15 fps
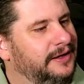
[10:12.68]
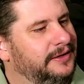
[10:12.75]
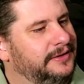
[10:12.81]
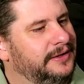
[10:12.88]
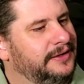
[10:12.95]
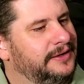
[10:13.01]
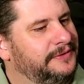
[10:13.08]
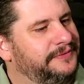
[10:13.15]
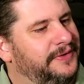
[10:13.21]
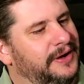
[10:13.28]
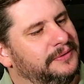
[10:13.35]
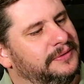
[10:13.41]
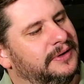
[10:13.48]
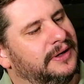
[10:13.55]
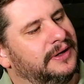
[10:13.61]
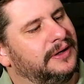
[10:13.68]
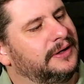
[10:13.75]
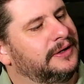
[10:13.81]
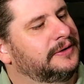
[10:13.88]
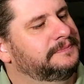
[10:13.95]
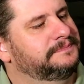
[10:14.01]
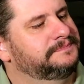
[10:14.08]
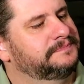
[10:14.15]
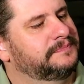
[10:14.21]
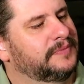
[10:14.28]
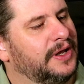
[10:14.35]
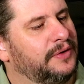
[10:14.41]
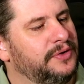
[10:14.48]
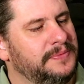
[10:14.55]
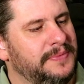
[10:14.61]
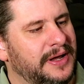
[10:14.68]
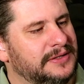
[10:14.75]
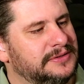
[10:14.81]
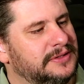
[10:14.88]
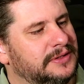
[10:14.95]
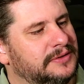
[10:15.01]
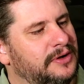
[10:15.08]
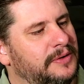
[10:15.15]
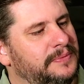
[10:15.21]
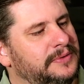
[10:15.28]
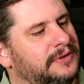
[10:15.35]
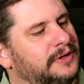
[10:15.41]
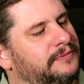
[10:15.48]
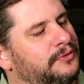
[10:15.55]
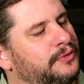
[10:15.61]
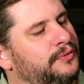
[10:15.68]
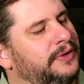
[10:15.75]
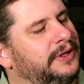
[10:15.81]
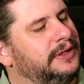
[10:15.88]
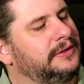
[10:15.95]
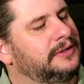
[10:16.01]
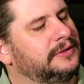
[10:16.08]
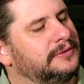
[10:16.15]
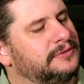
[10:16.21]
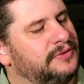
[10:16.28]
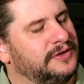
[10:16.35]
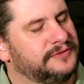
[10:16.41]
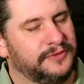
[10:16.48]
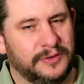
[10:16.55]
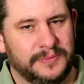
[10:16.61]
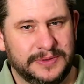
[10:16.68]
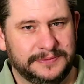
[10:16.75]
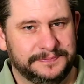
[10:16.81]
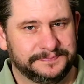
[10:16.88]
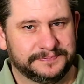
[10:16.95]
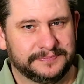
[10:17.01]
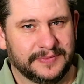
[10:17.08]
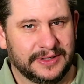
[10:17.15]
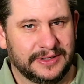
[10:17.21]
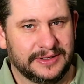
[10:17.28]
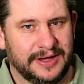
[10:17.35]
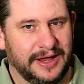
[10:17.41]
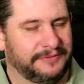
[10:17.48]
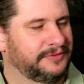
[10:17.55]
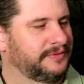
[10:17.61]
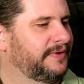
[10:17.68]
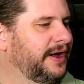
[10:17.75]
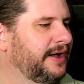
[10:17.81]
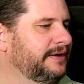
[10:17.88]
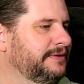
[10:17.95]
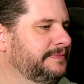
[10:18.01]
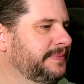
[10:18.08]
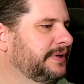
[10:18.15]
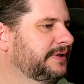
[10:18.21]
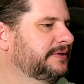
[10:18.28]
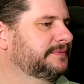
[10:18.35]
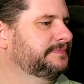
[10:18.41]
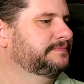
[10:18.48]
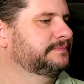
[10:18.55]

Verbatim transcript: And then I found a remastered copy of Lou Reed, Transformer. I had the vinyl, but